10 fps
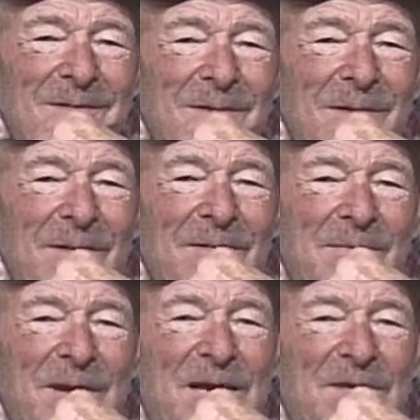on
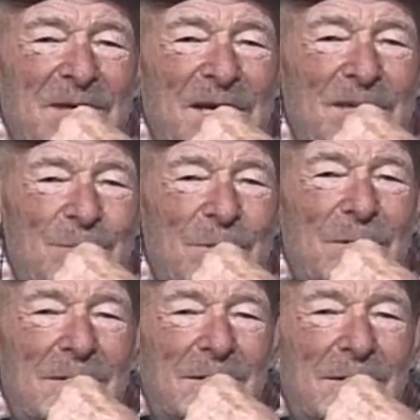the
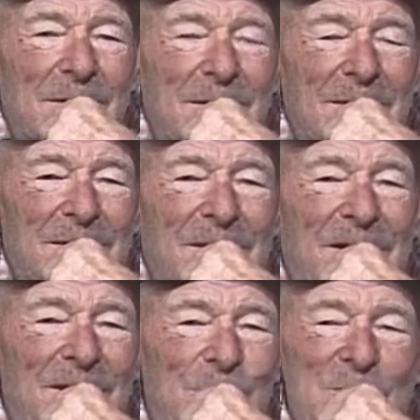Jasper
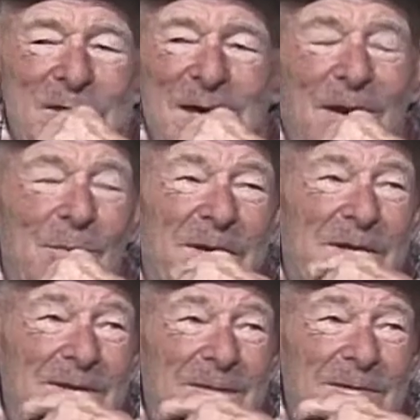Lake Louise
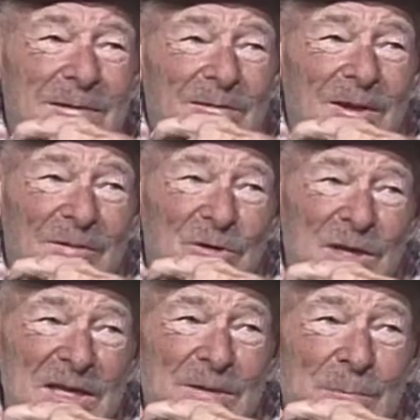Highway, driving
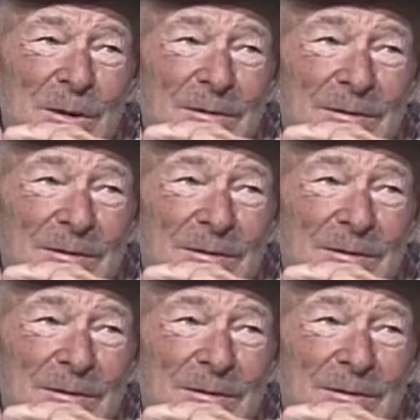team.